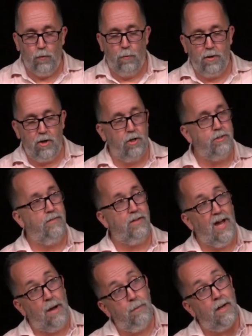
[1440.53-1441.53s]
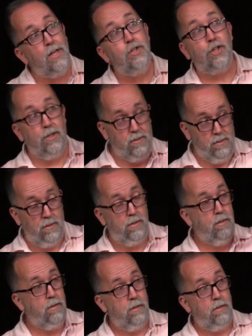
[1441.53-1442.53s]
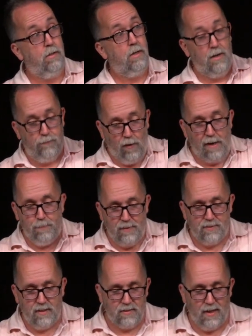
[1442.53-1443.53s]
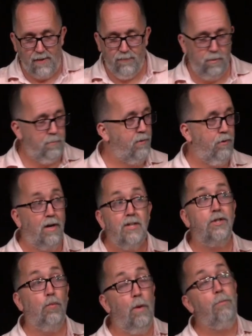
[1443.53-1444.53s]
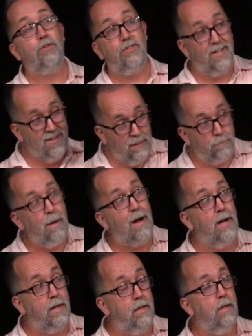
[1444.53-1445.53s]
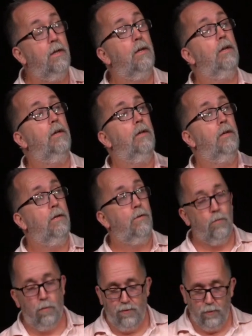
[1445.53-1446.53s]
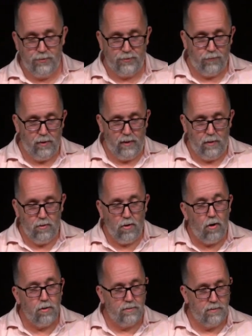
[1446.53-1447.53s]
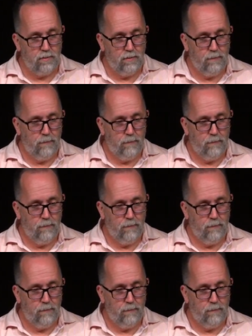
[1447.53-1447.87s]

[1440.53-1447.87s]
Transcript: were because of the combination of rape, incest, life, and the mother. Less than 1% combined were those three causes.